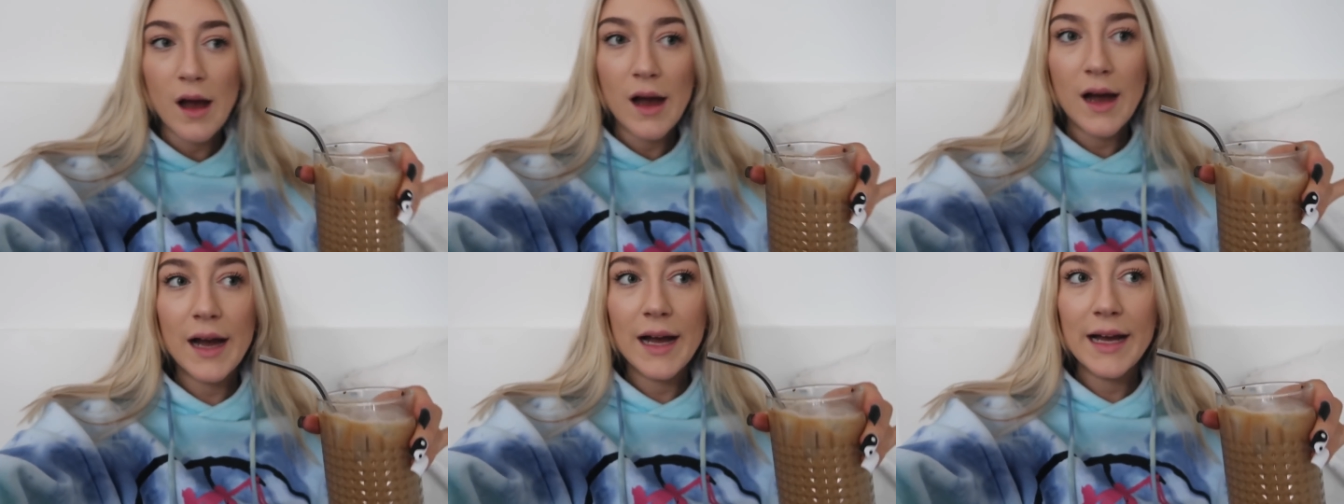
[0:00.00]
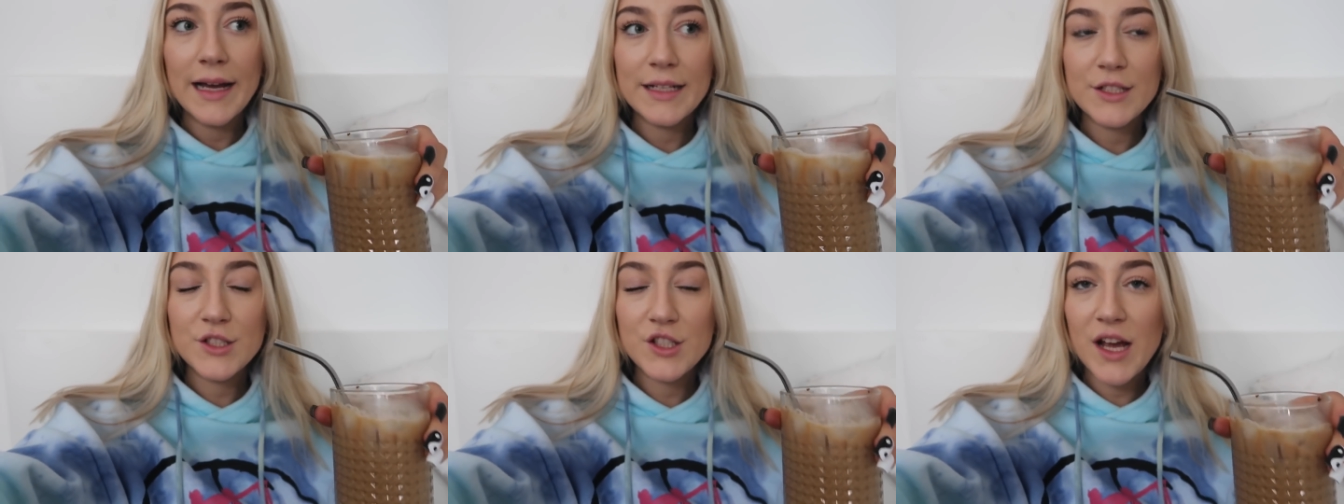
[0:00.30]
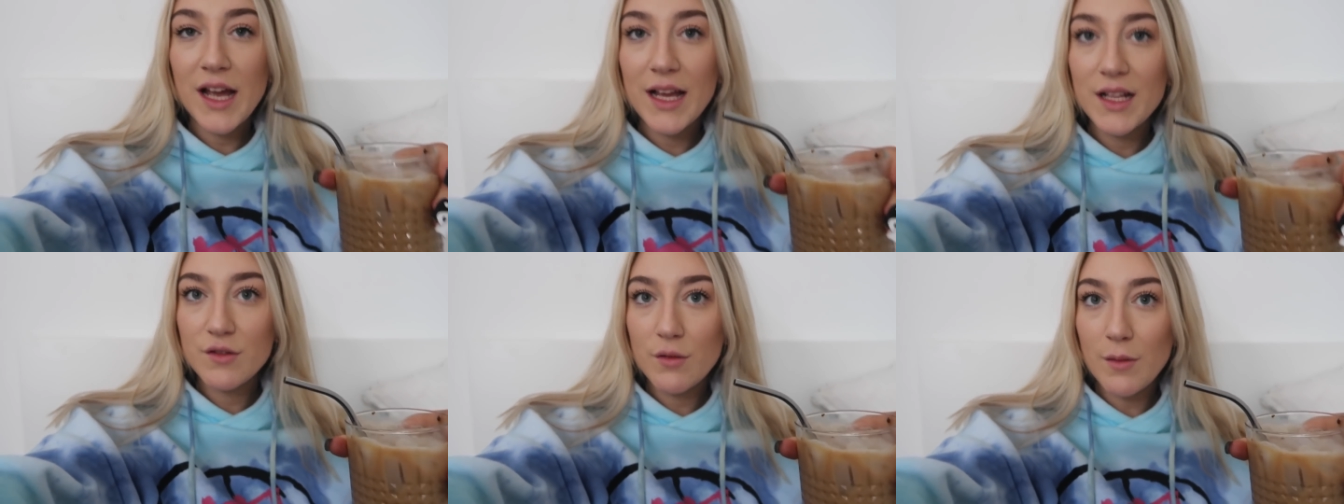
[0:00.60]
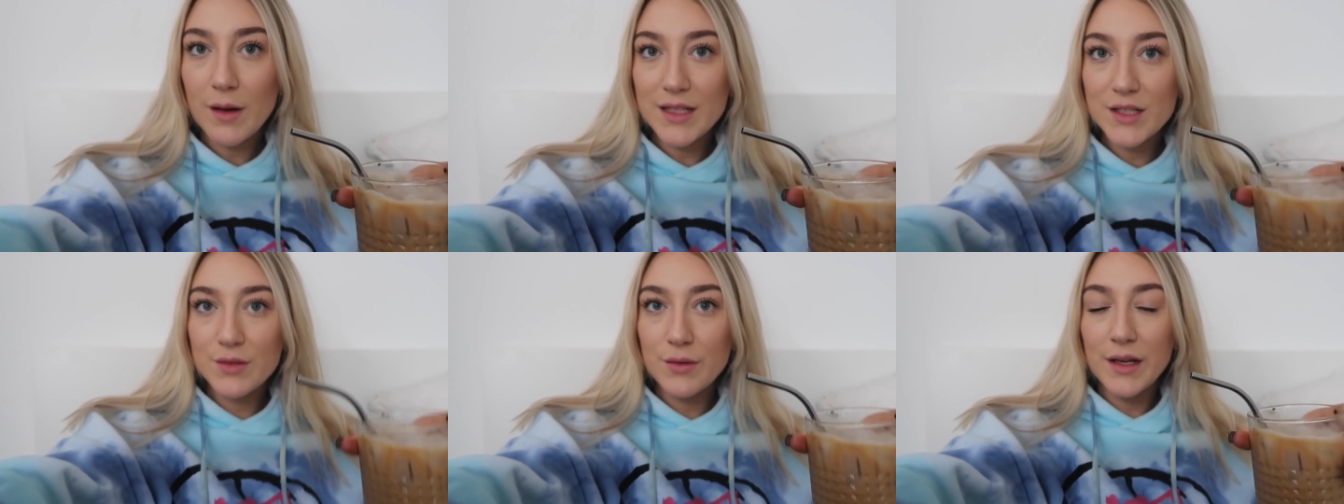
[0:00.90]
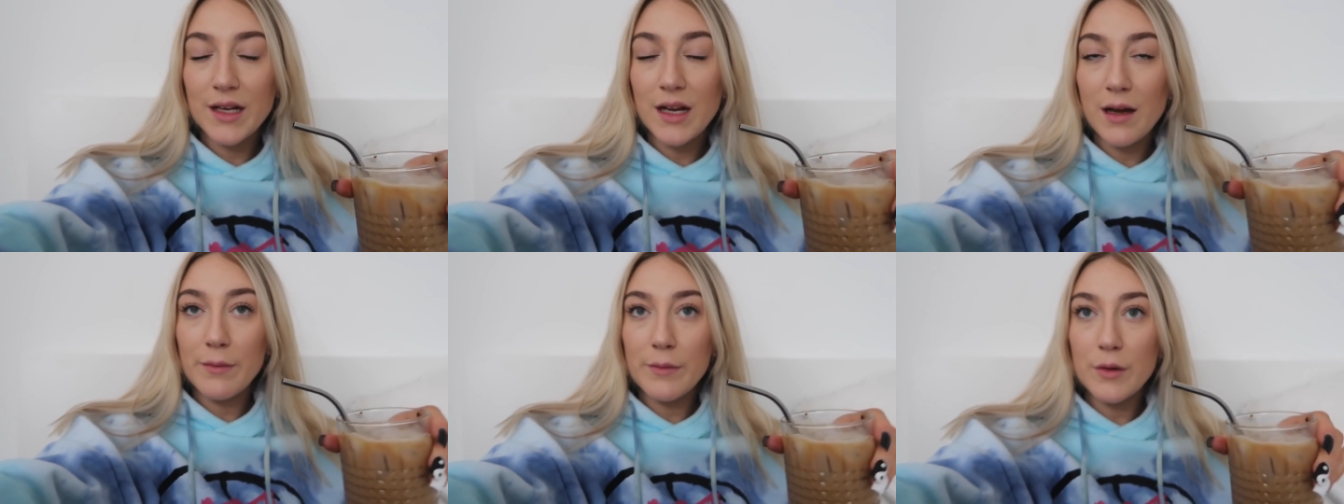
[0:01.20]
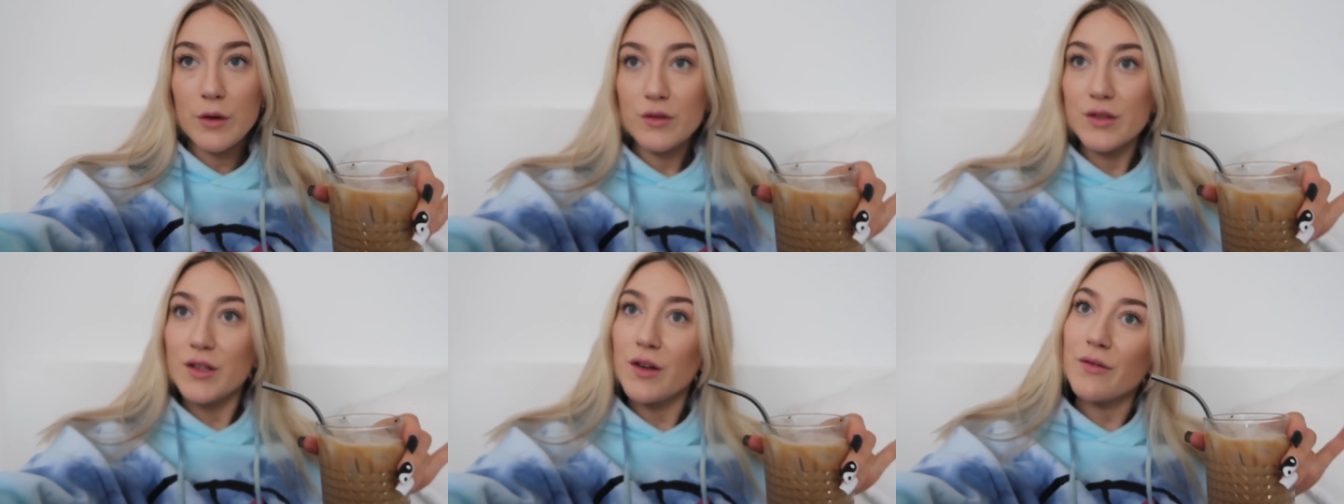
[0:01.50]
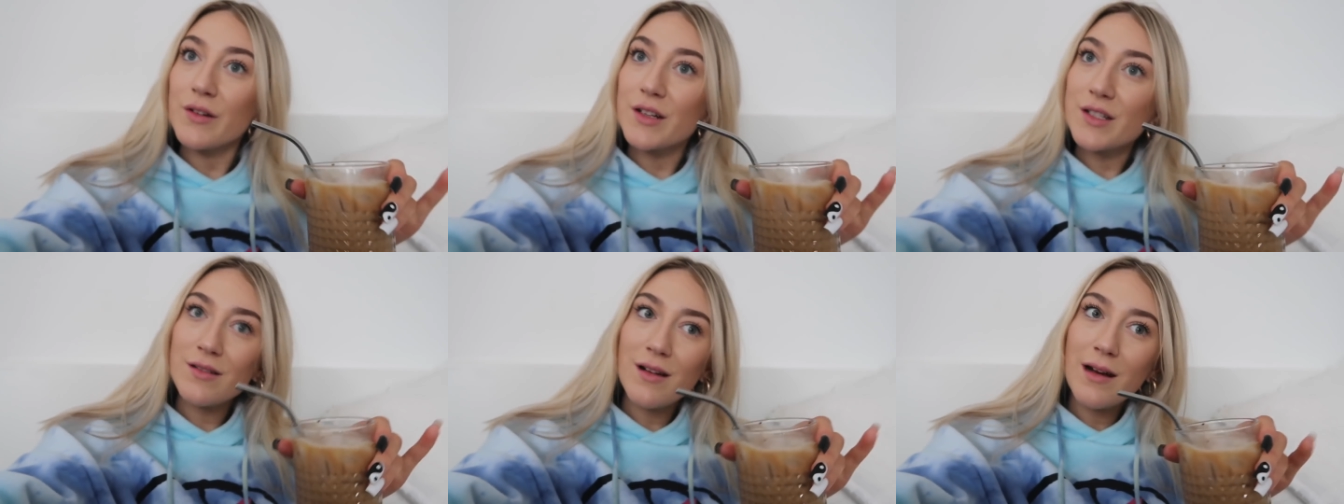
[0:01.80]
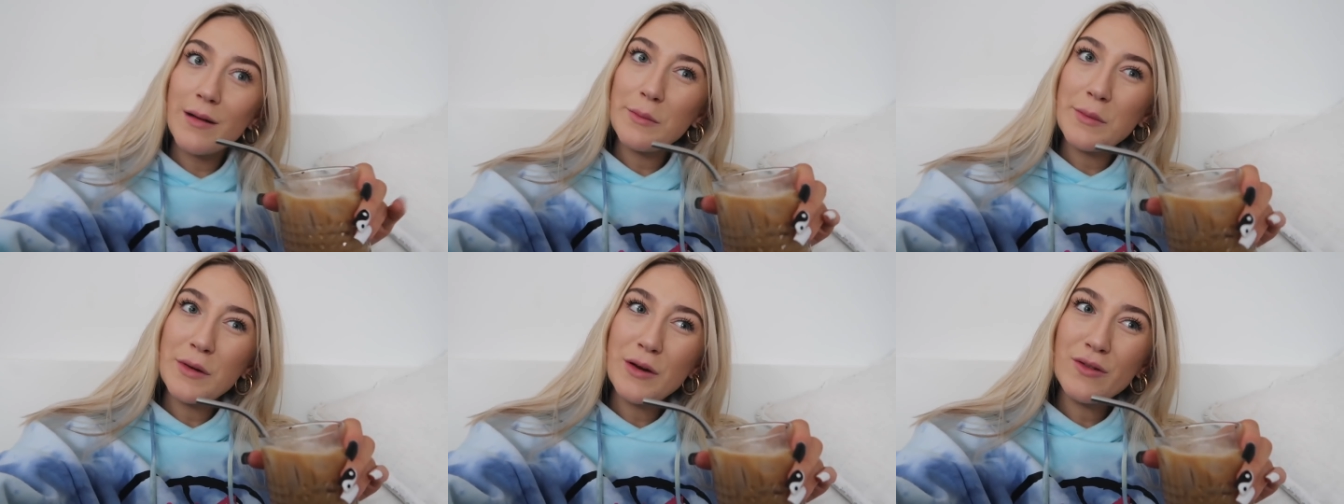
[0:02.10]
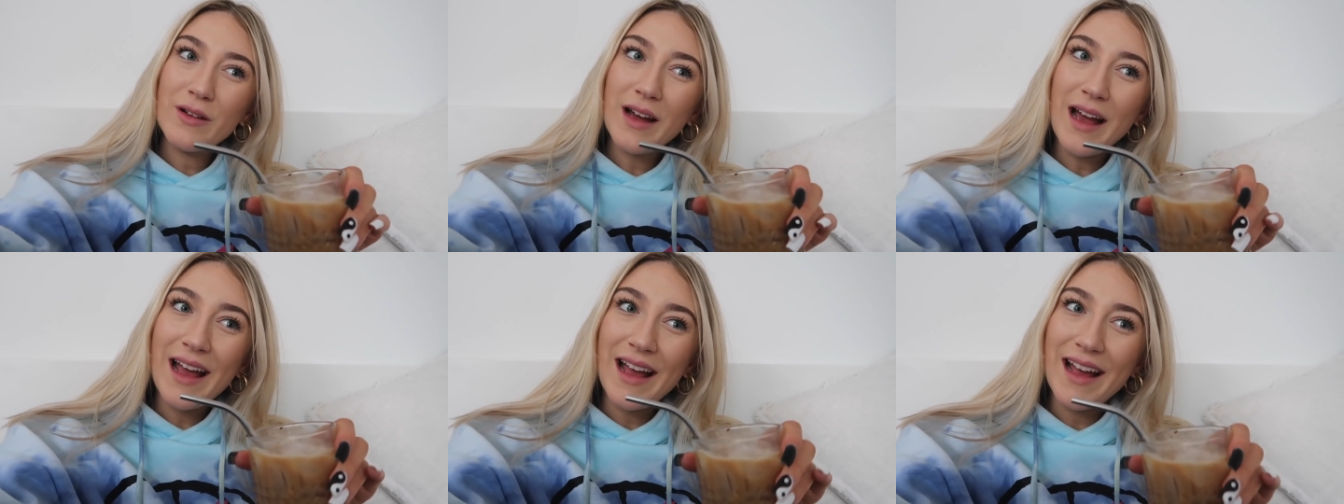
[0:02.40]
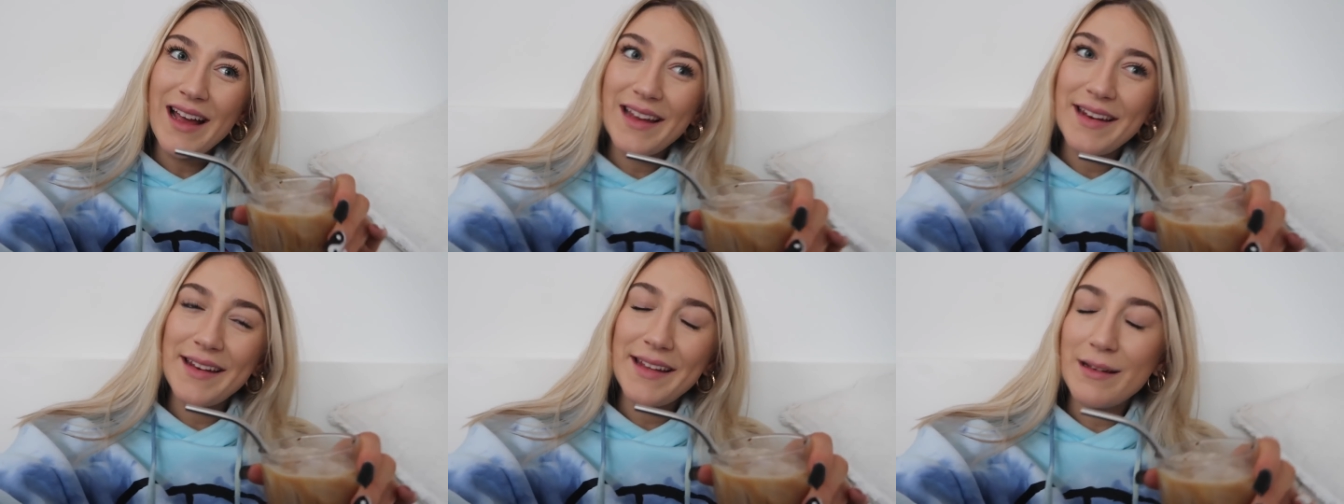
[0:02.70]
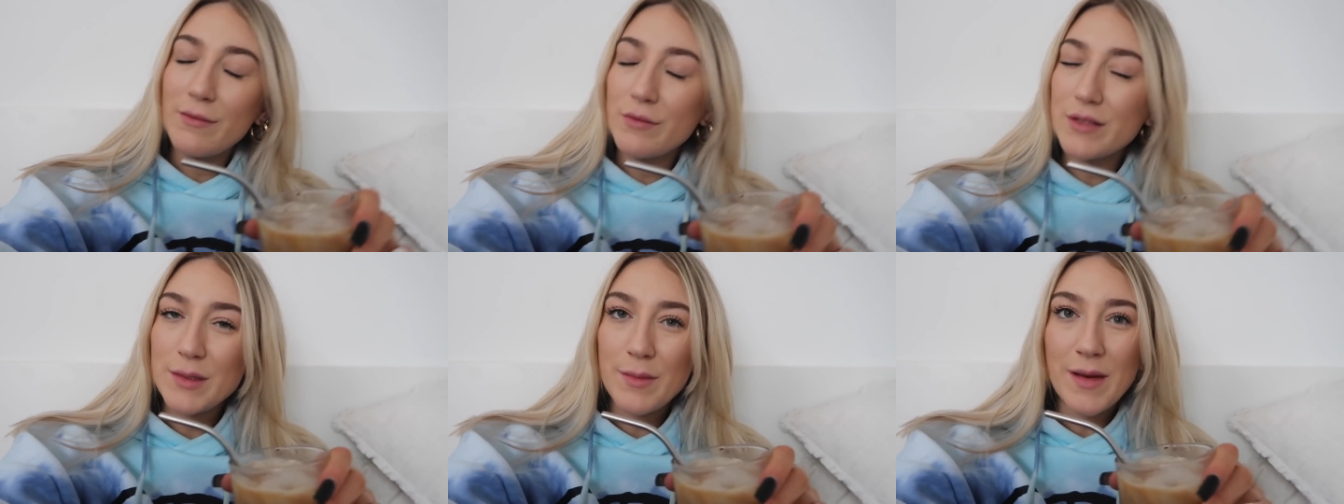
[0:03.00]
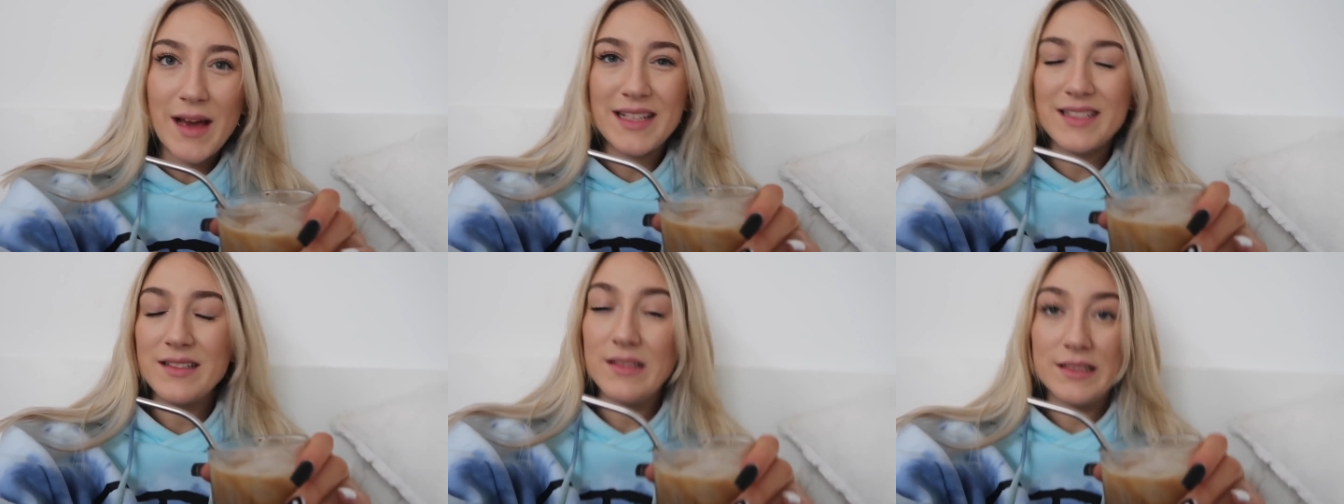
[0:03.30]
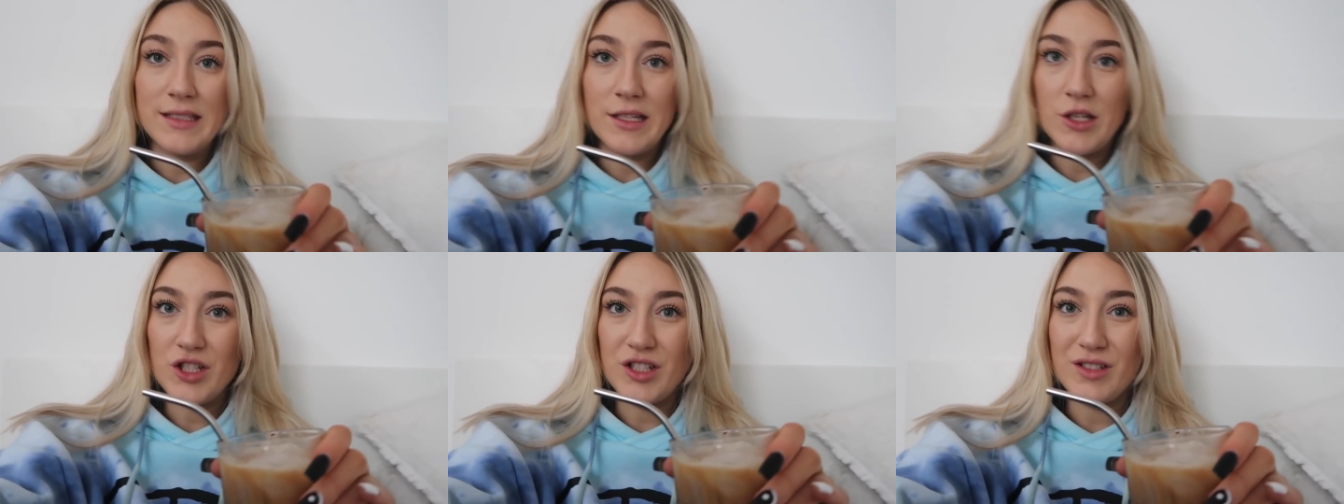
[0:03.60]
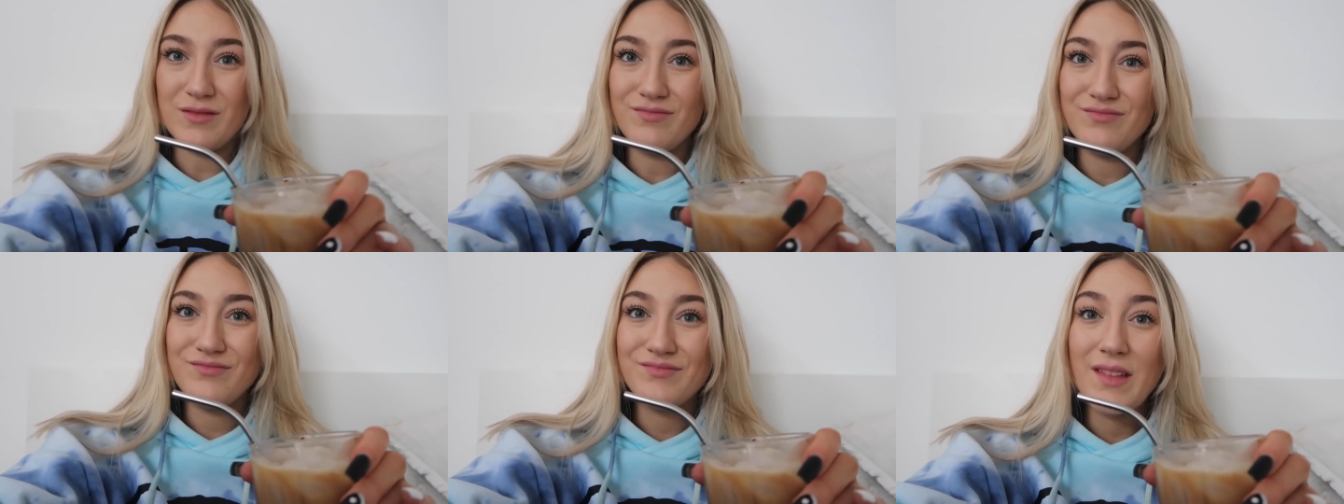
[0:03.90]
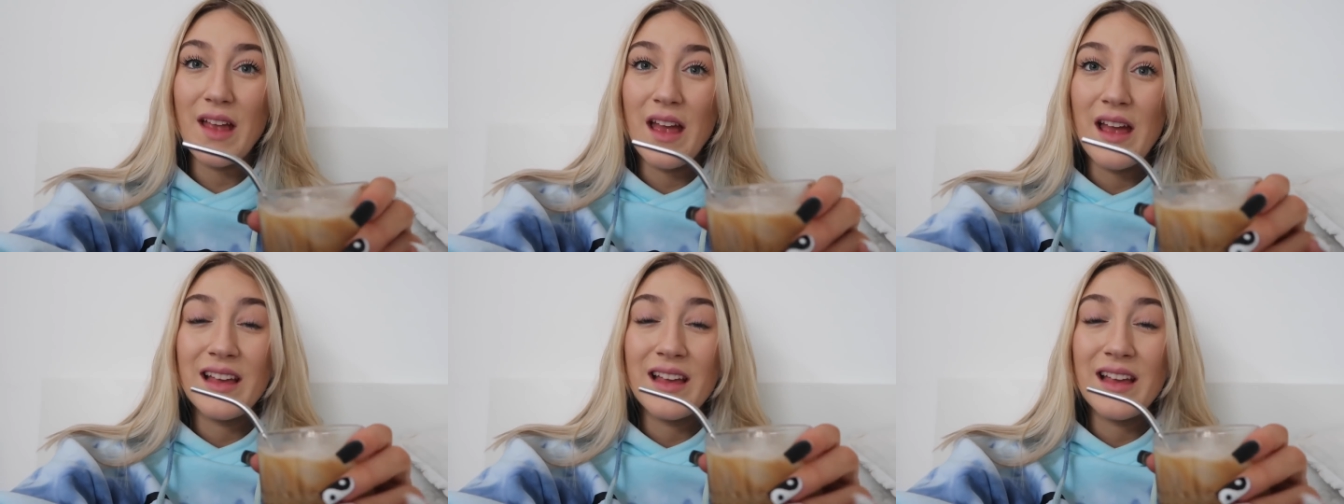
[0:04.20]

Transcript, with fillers: I changed from unsweetened almond milk to original almond milk, and it was an amazing decision